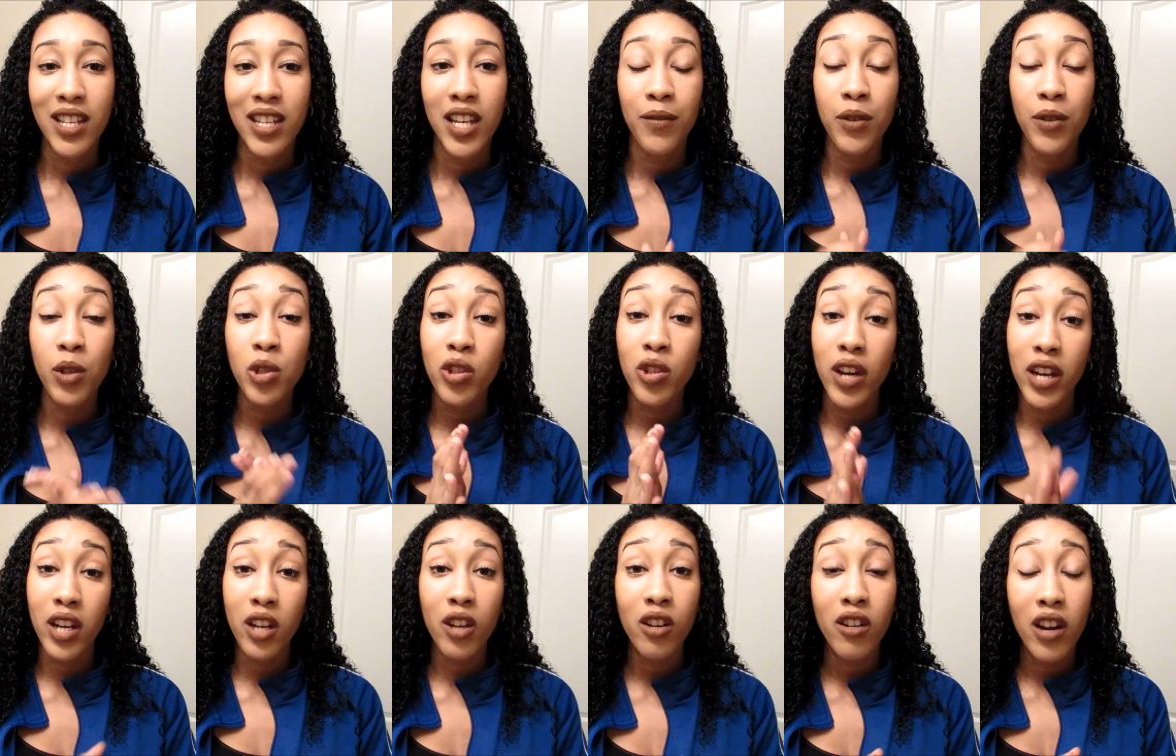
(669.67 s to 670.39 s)
If you're
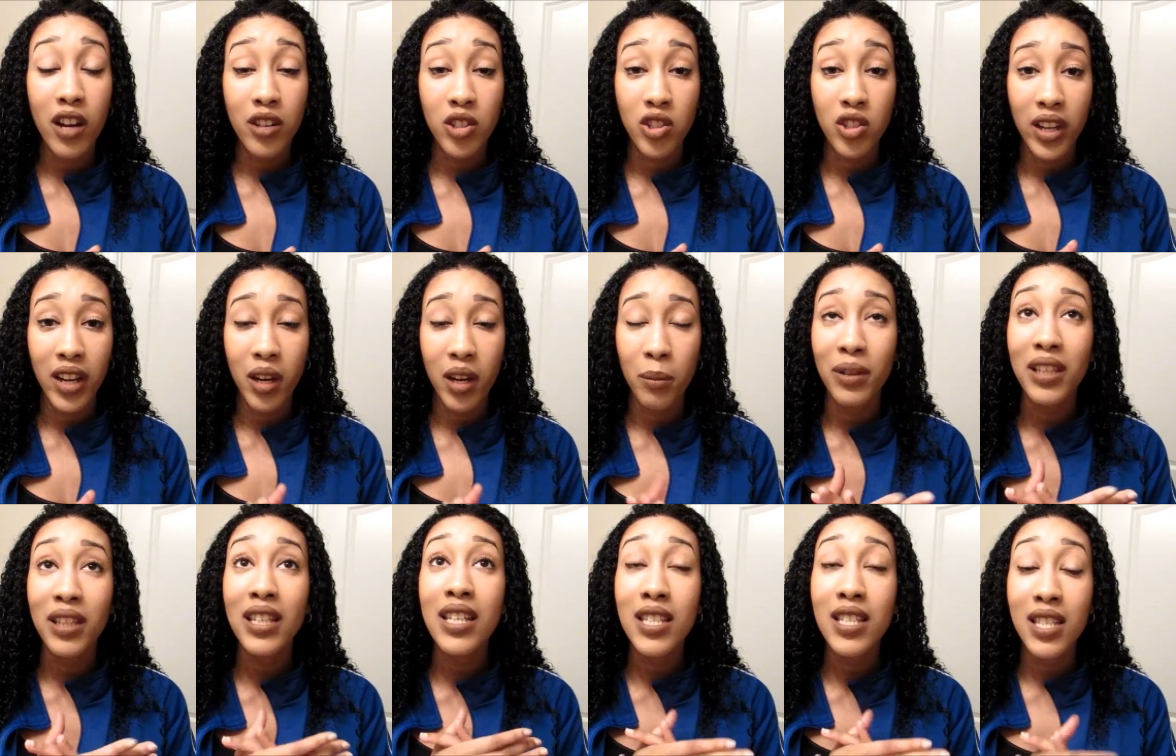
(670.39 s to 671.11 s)
trying to grow out your hair,
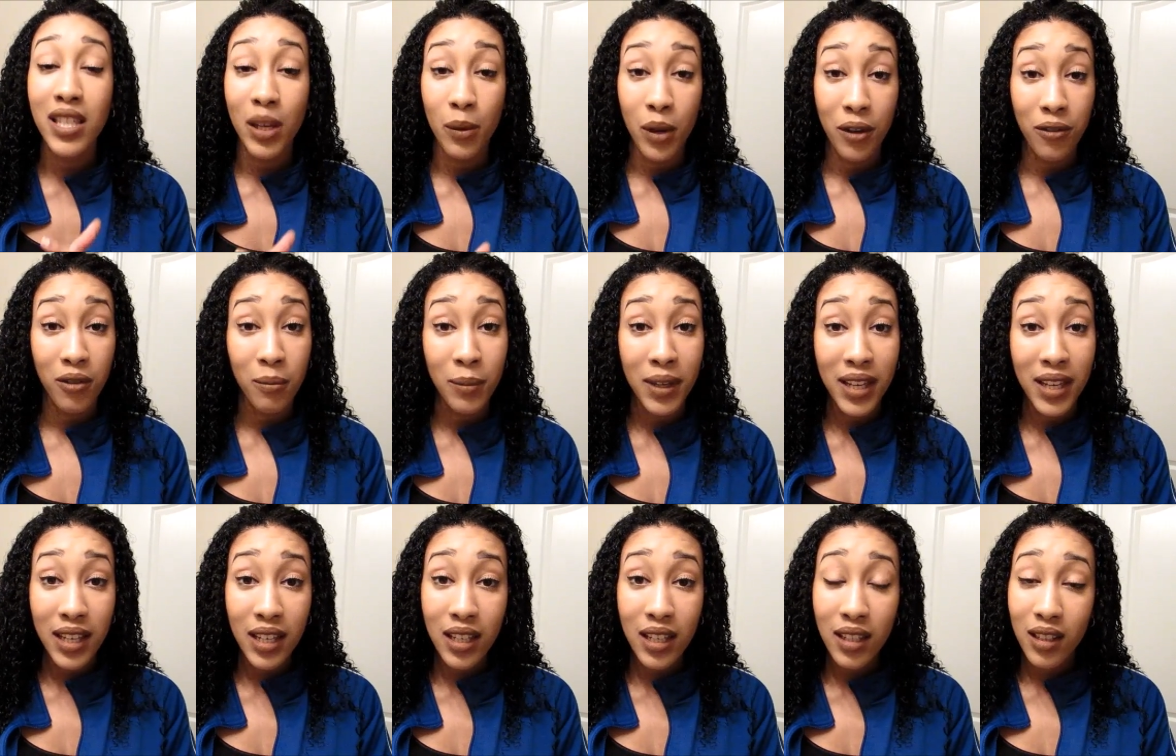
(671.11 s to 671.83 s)
please stay away from
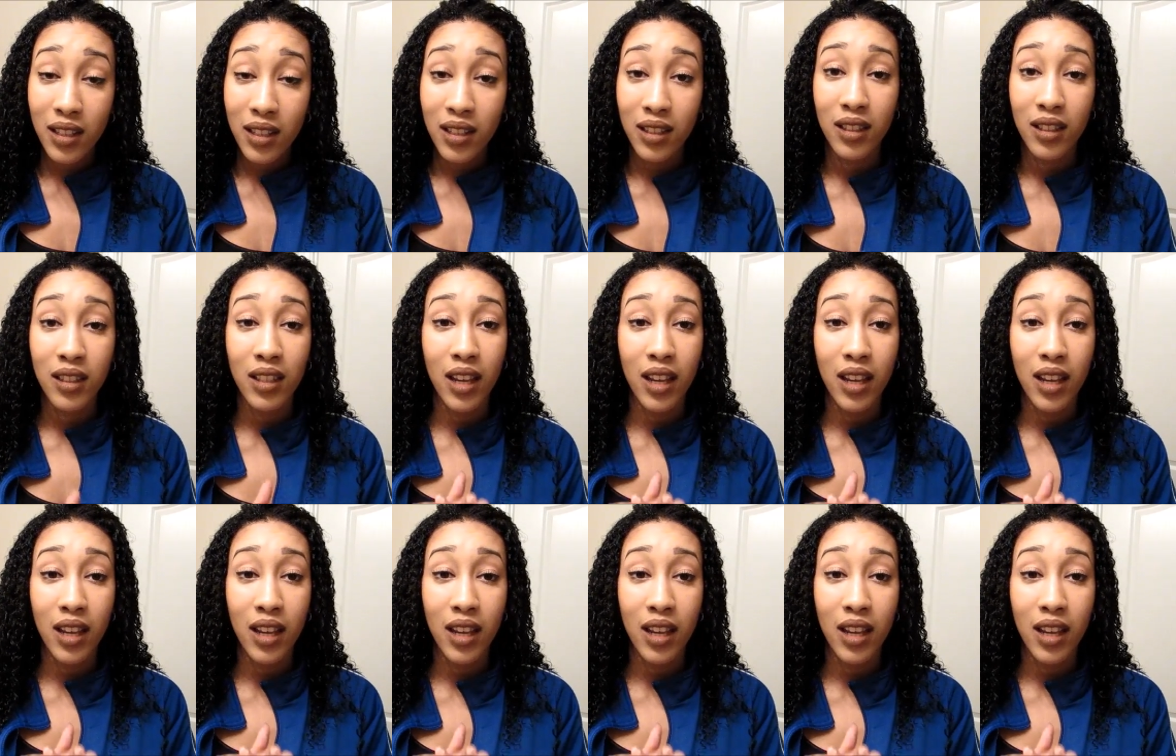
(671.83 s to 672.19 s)
heat.